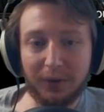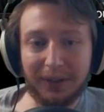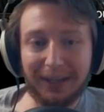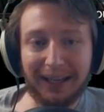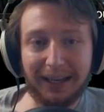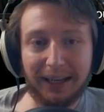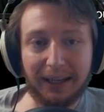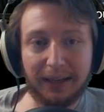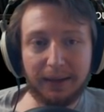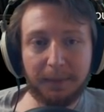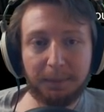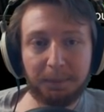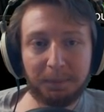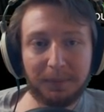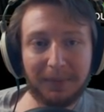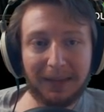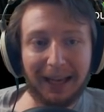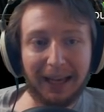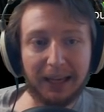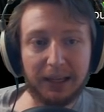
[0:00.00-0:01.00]
getting
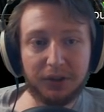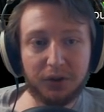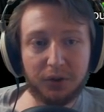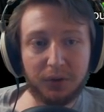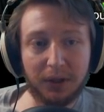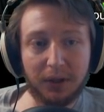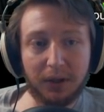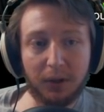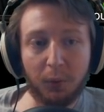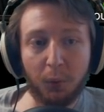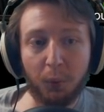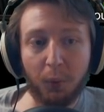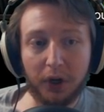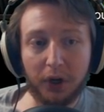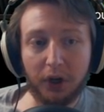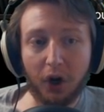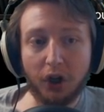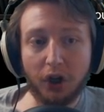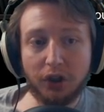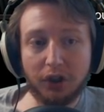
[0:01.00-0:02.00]
extra one
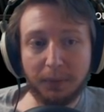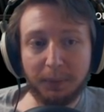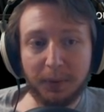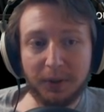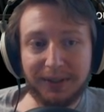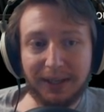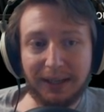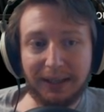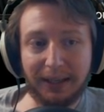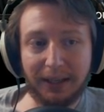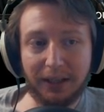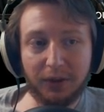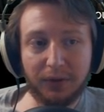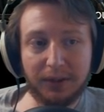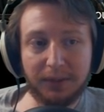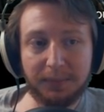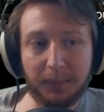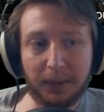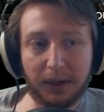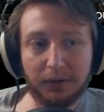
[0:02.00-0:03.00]
hundred percent
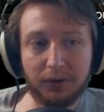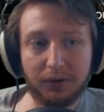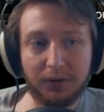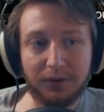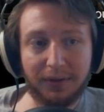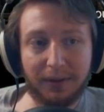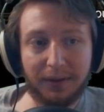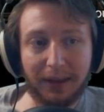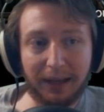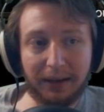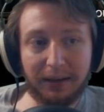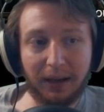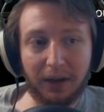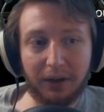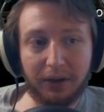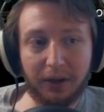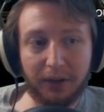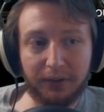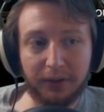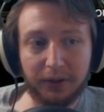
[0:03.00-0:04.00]
increased monsters, then
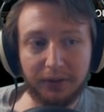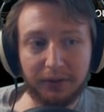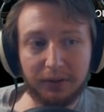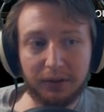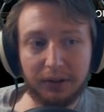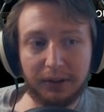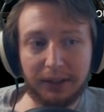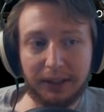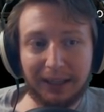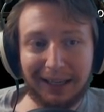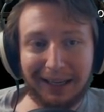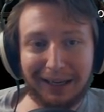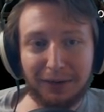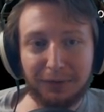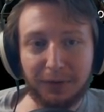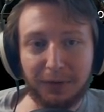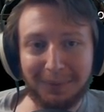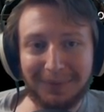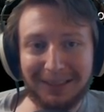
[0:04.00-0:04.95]
another thirty from